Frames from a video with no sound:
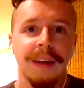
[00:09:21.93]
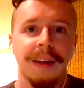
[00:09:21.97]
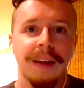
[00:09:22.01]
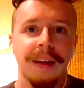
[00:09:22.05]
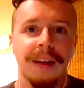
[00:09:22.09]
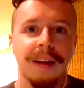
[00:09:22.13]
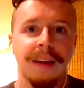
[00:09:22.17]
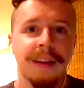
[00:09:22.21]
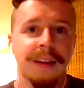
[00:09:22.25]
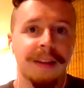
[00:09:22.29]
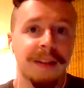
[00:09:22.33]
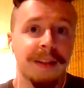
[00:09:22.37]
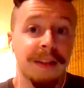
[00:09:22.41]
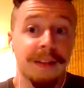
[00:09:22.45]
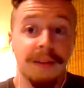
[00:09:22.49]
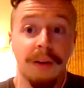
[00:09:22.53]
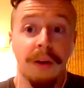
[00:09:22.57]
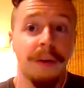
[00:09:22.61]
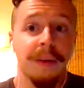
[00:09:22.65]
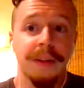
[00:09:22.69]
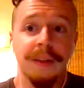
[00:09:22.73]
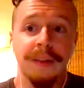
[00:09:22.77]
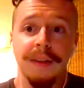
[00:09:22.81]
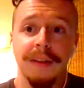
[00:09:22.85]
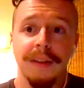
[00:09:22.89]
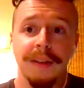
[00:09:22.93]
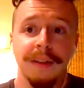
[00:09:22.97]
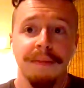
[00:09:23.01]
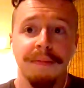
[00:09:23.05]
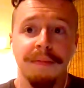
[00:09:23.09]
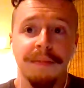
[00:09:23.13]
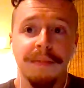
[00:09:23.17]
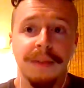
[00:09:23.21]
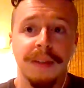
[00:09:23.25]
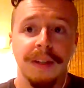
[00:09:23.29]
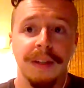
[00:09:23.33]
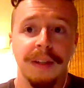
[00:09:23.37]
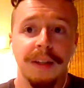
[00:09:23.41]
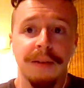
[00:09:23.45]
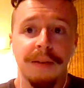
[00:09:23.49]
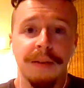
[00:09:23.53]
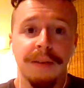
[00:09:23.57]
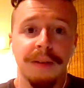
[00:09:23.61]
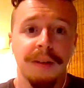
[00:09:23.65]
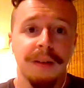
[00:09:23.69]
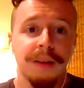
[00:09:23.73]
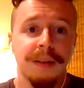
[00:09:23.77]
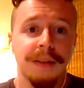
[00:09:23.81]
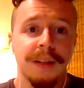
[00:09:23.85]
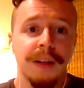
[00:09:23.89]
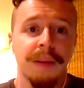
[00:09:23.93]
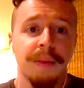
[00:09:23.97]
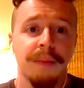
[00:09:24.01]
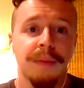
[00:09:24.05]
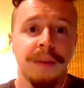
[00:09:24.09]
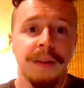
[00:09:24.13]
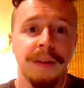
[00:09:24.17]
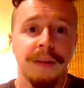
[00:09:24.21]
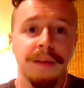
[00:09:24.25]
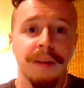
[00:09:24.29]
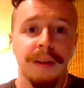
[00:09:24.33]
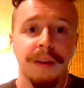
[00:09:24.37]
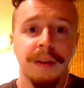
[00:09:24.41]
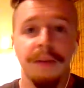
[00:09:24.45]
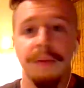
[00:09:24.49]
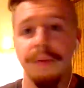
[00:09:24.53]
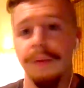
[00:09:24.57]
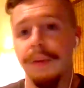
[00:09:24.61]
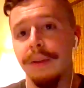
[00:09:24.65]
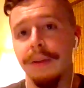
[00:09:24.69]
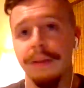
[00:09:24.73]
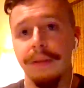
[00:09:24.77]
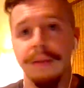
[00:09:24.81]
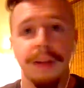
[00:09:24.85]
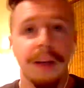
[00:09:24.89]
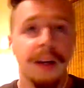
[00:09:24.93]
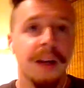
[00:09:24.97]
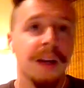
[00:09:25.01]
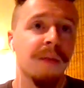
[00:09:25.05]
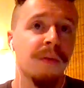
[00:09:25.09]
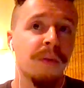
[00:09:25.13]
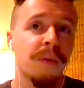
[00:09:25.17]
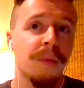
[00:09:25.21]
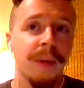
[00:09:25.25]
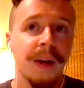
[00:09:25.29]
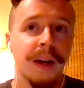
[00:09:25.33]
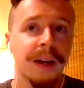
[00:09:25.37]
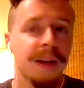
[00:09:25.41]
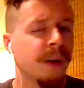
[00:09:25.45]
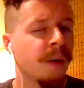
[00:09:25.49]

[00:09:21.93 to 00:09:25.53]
It's always good to hear a little something, whether negative or bad.